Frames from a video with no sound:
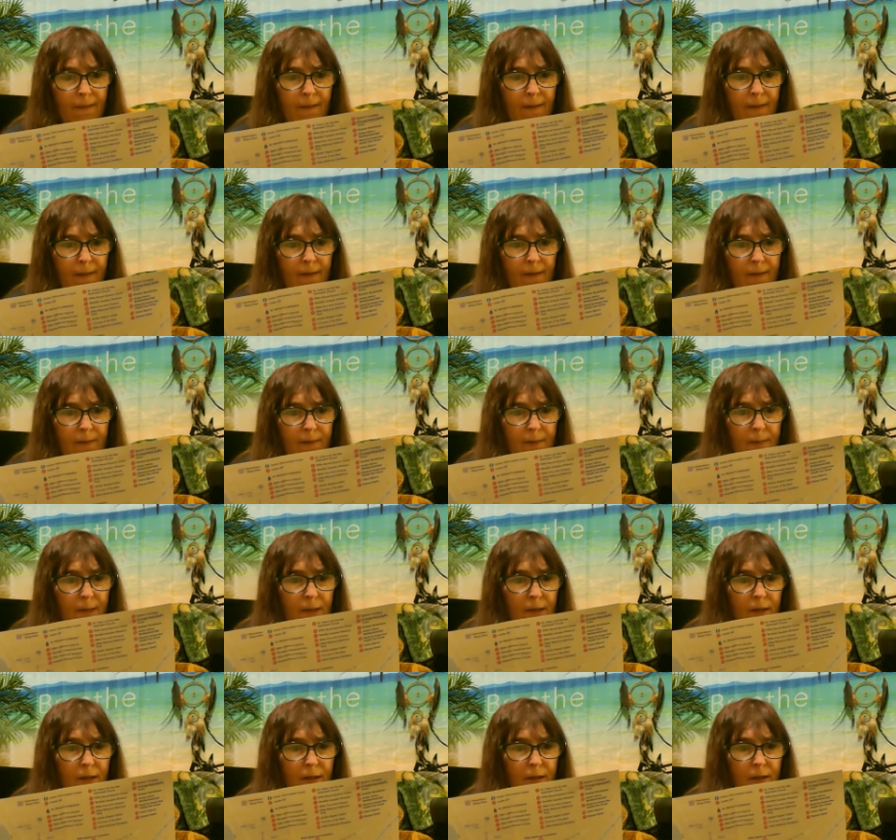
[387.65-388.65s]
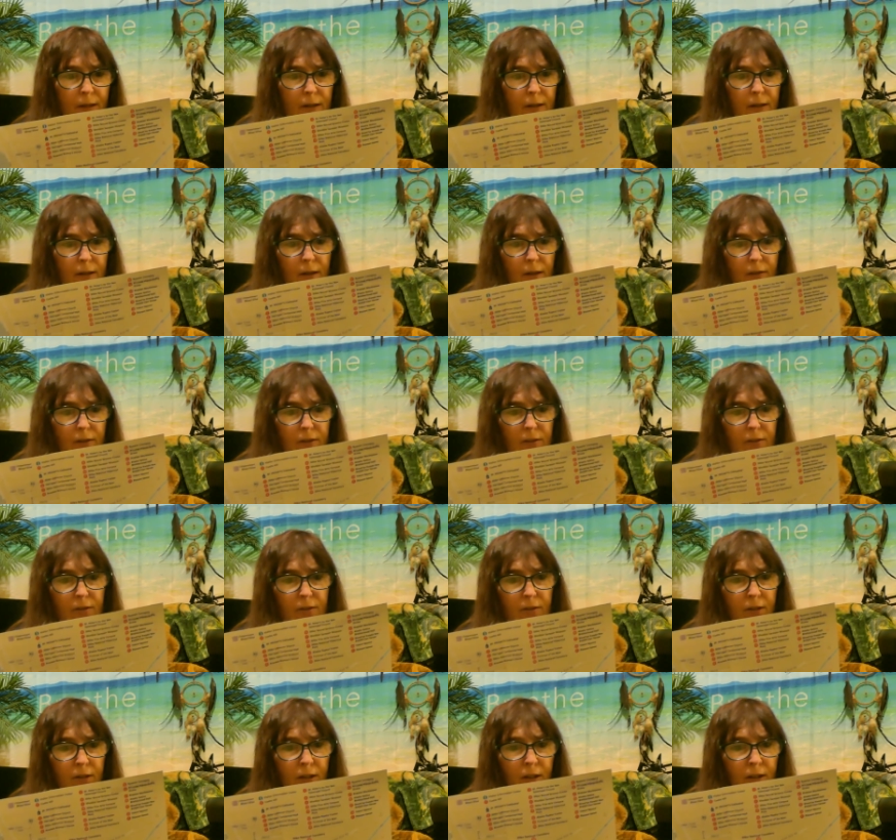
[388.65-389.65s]
Um, also,
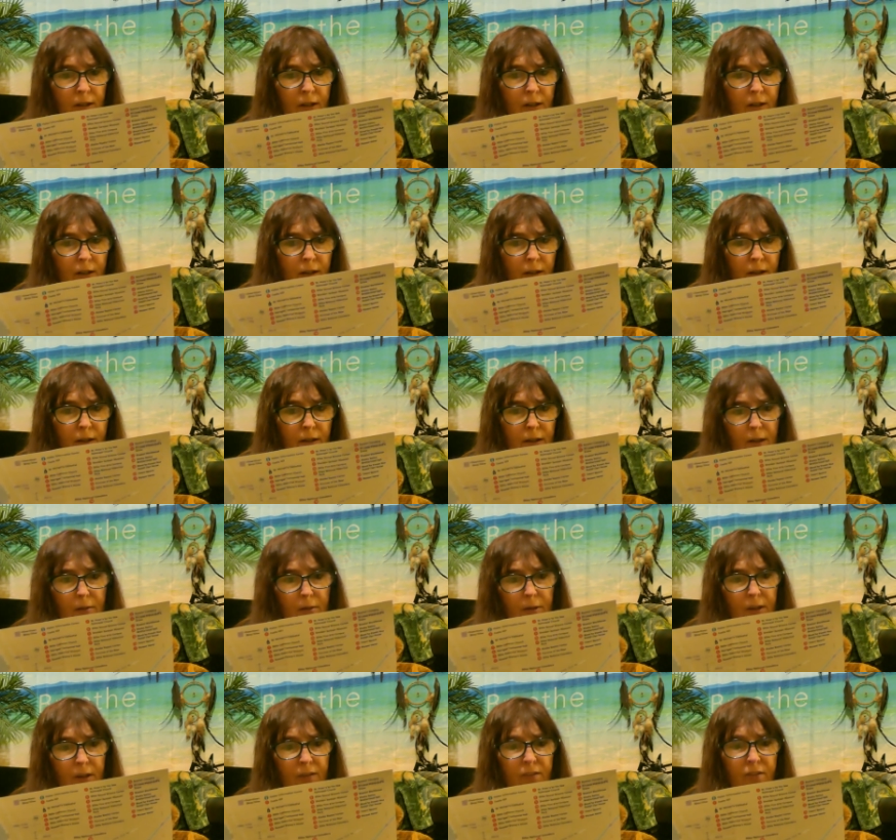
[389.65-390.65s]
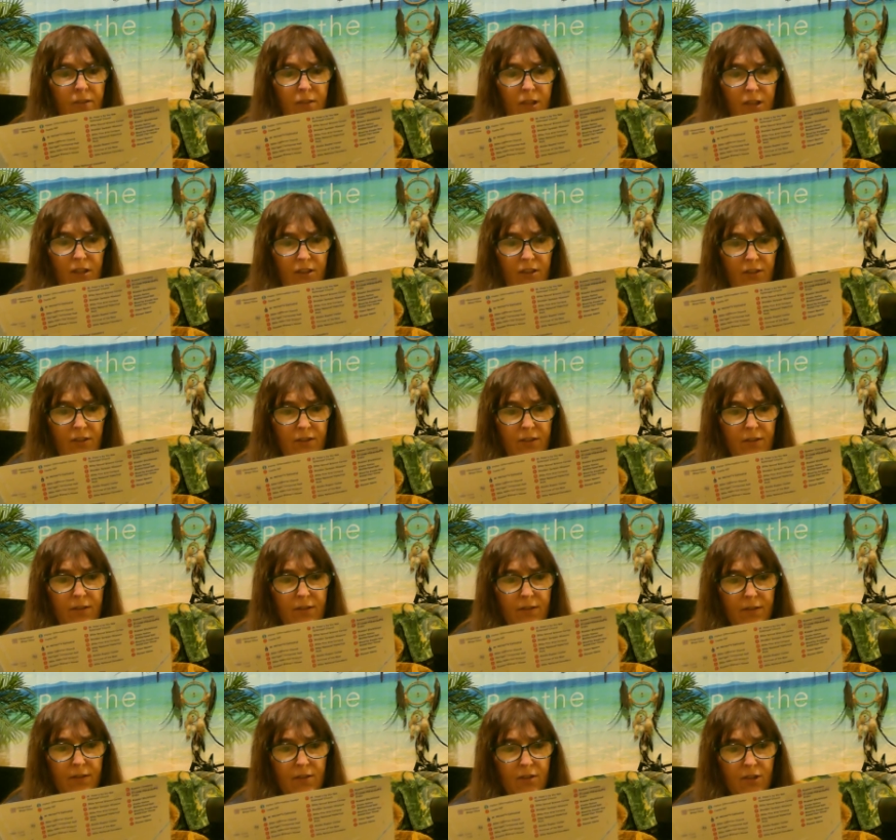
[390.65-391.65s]
now that one has donations
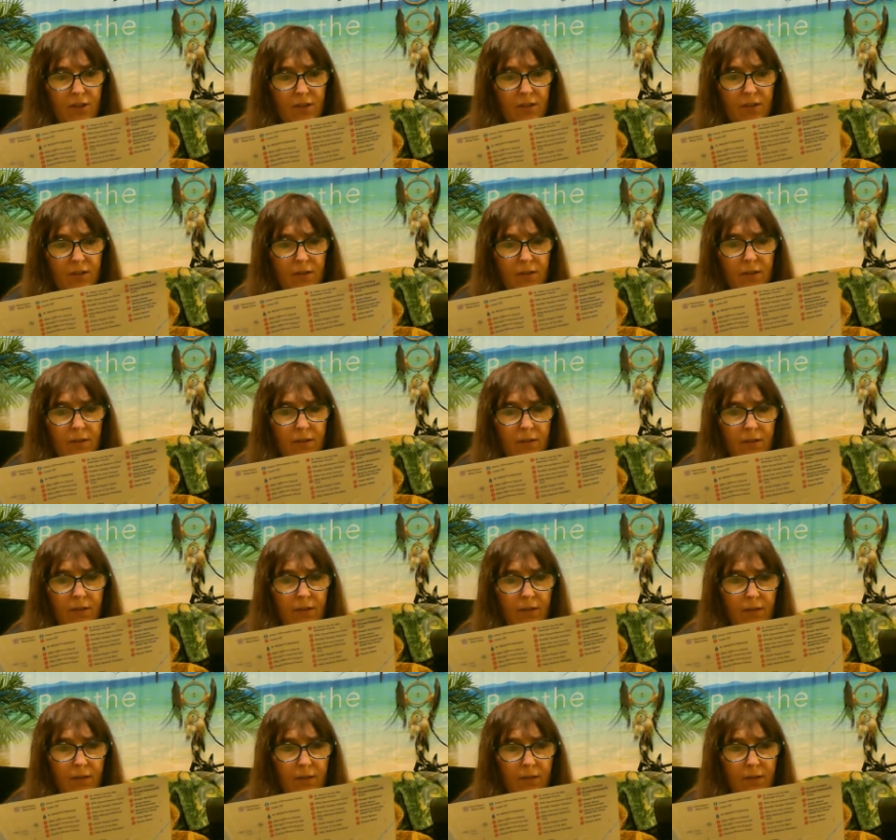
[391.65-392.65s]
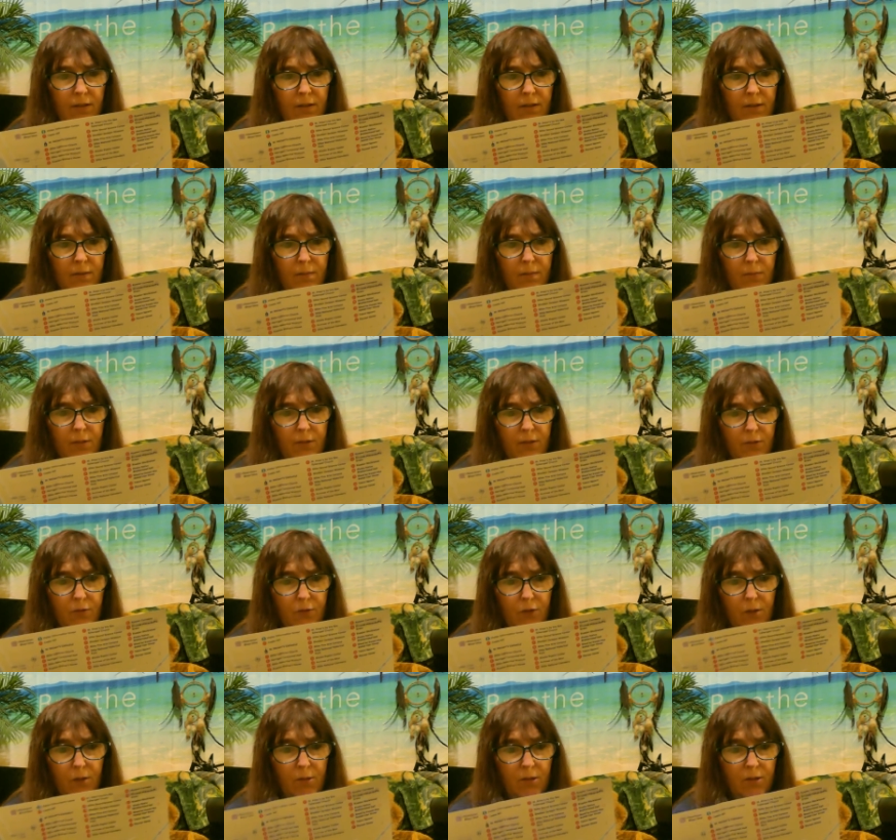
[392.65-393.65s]
suggested. It's it's
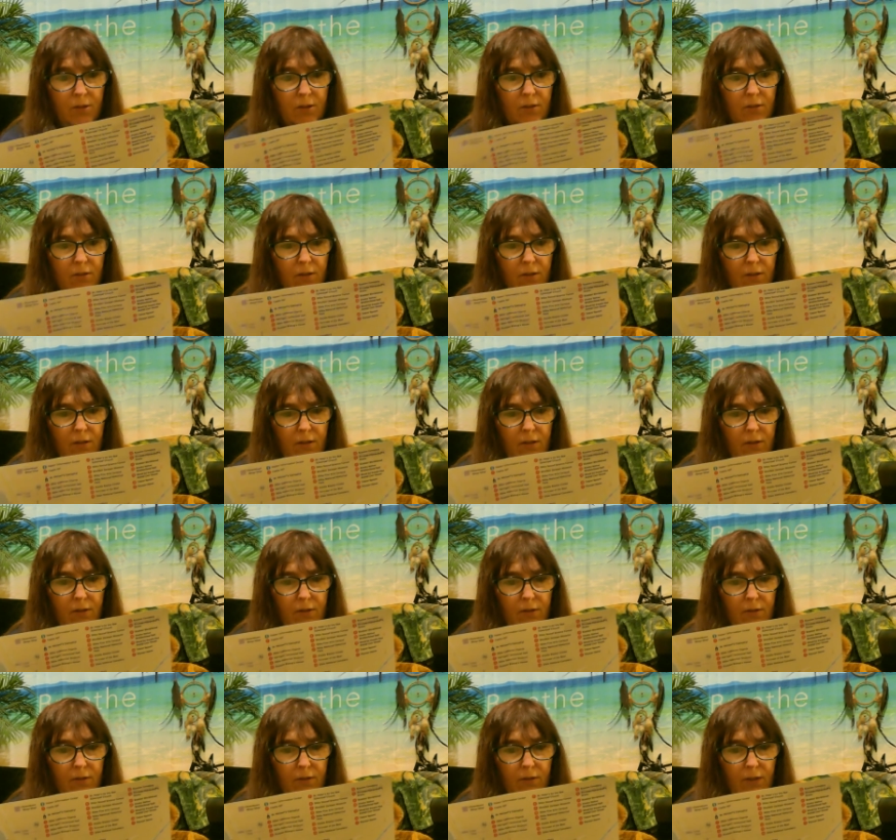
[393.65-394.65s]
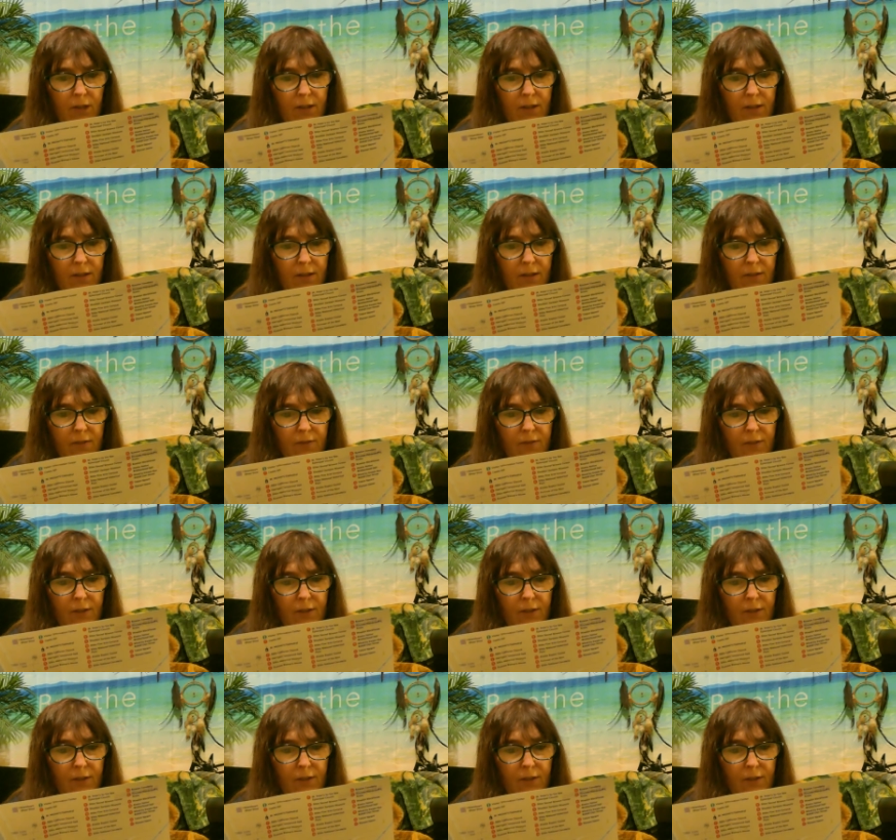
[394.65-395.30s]
free, but you can also donate stuff.